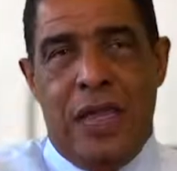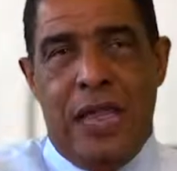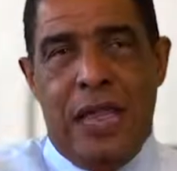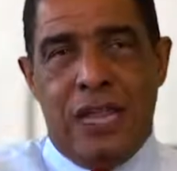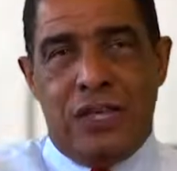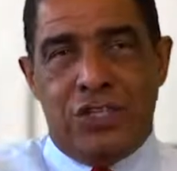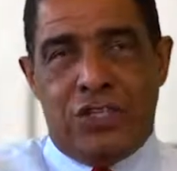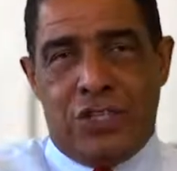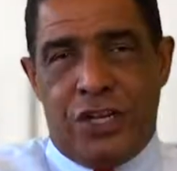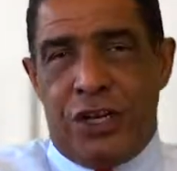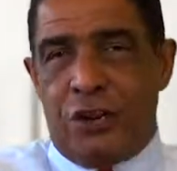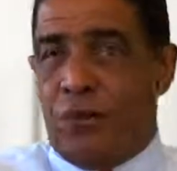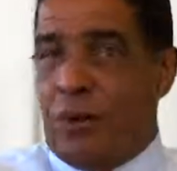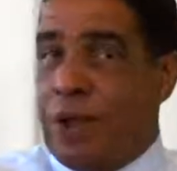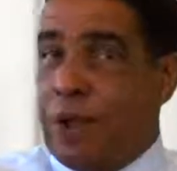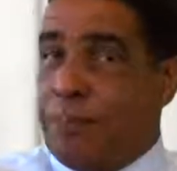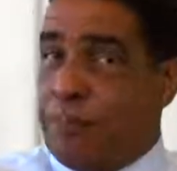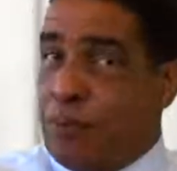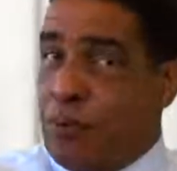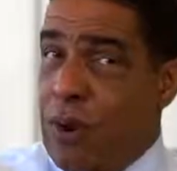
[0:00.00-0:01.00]
and
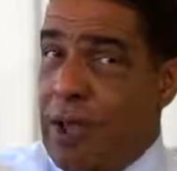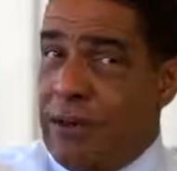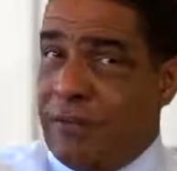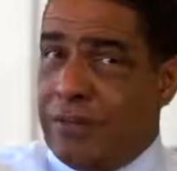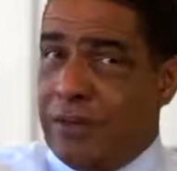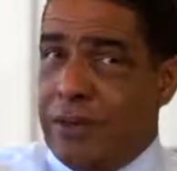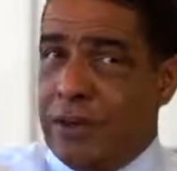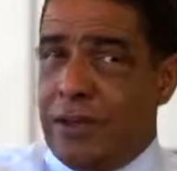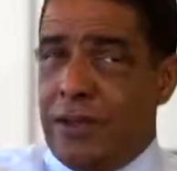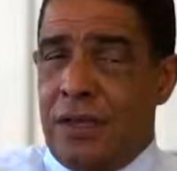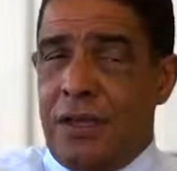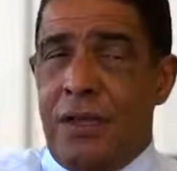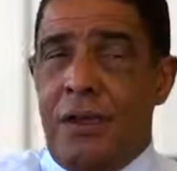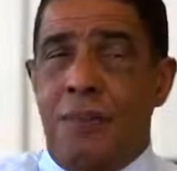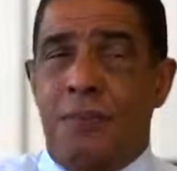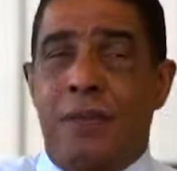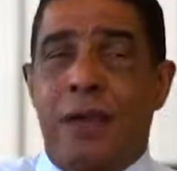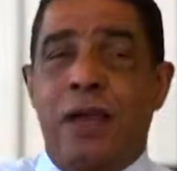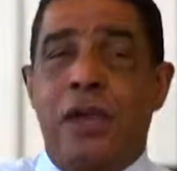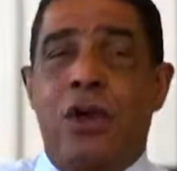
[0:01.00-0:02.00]
generate profit
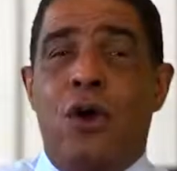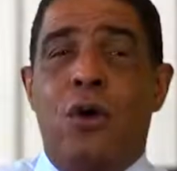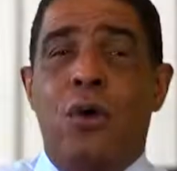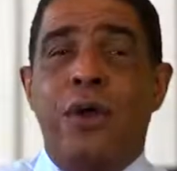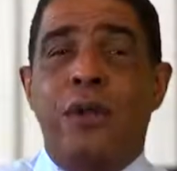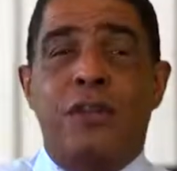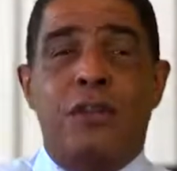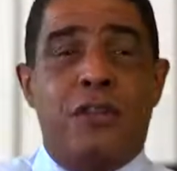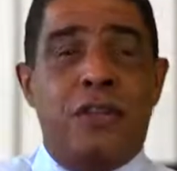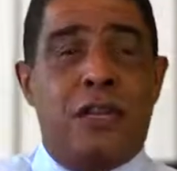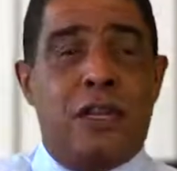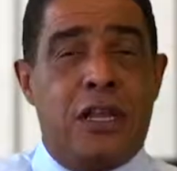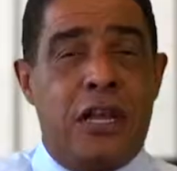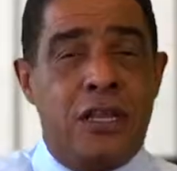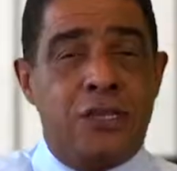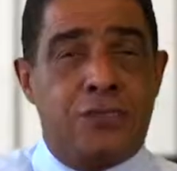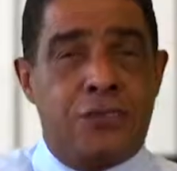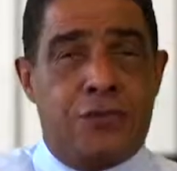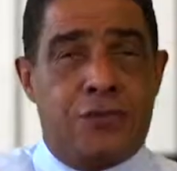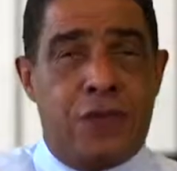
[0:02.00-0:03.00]
by going to the
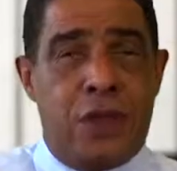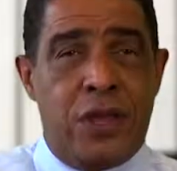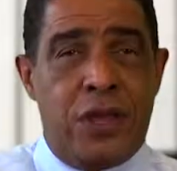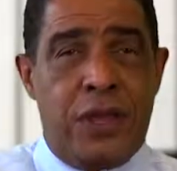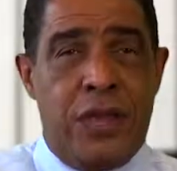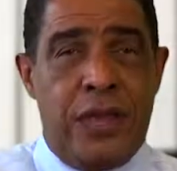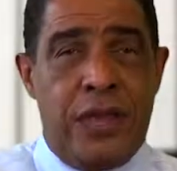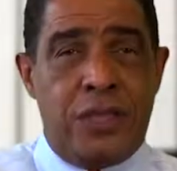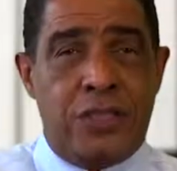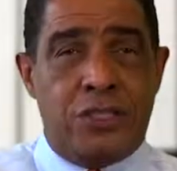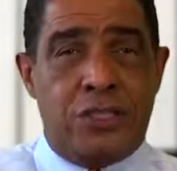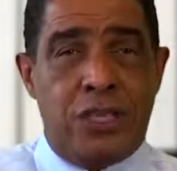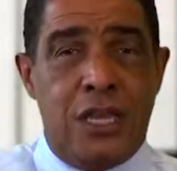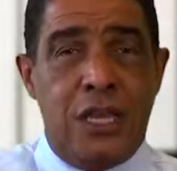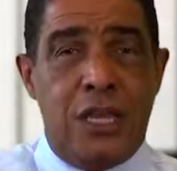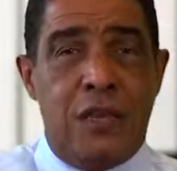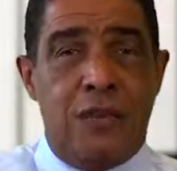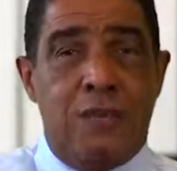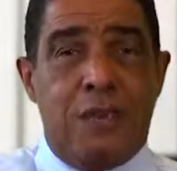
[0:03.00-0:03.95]
classified ads